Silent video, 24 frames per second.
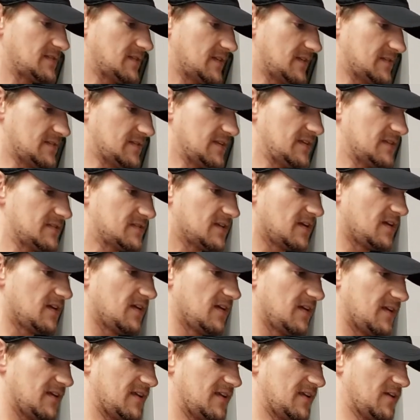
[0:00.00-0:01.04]
This is,
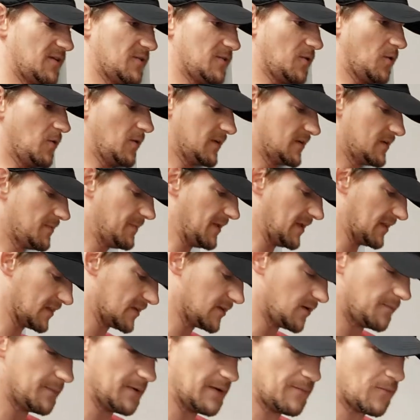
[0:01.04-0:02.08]
you know, going to be a
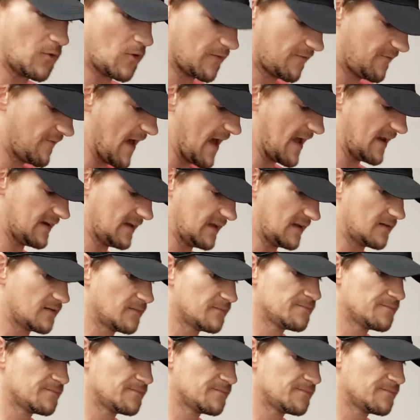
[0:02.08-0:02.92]
little bit more fattening.